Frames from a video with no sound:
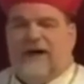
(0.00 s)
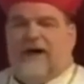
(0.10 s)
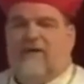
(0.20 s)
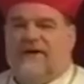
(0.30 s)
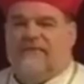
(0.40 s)

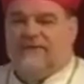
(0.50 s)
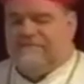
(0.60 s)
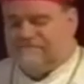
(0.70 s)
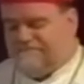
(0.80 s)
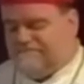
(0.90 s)

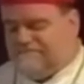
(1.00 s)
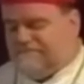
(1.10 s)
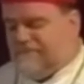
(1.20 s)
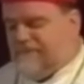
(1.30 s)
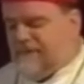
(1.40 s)
However,
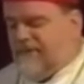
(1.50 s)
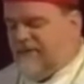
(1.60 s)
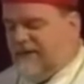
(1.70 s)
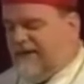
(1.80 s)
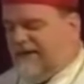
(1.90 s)

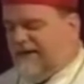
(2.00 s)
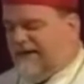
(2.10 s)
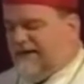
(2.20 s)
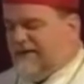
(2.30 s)
to